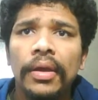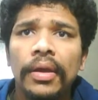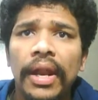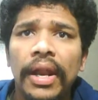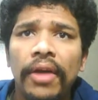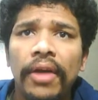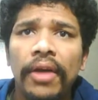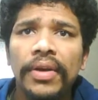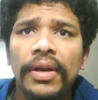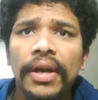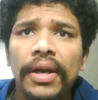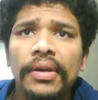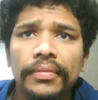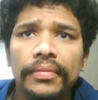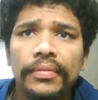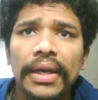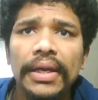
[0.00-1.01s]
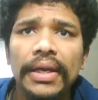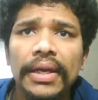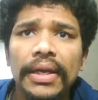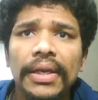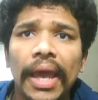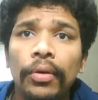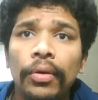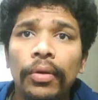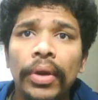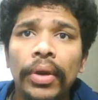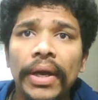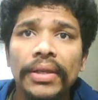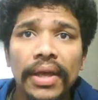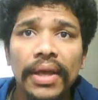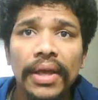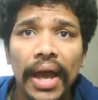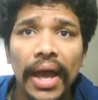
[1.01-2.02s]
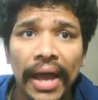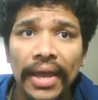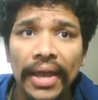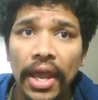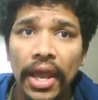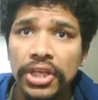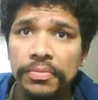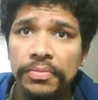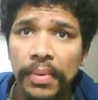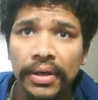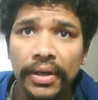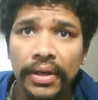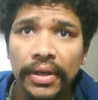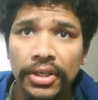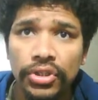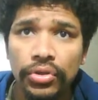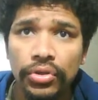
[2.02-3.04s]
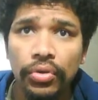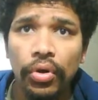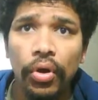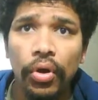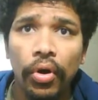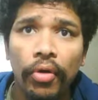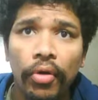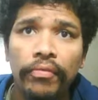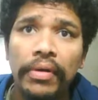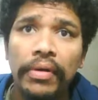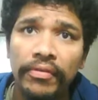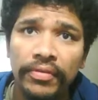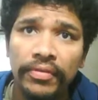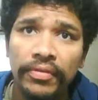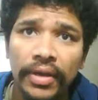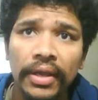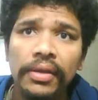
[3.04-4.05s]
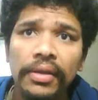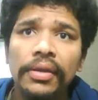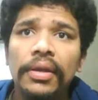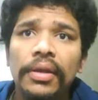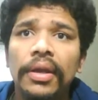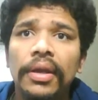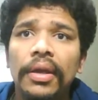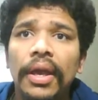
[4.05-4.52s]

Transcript: and after that it calculate the eye aspect ratio of left eye